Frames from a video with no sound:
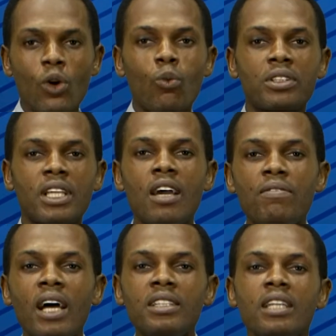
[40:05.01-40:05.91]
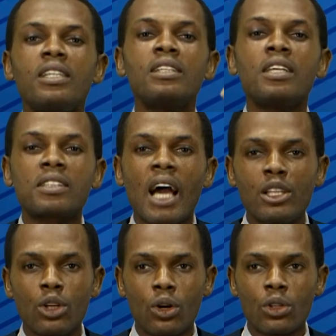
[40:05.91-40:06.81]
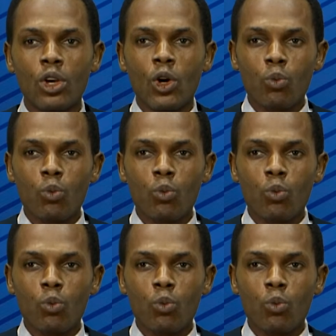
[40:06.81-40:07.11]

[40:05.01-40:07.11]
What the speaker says: Whatever they then decide on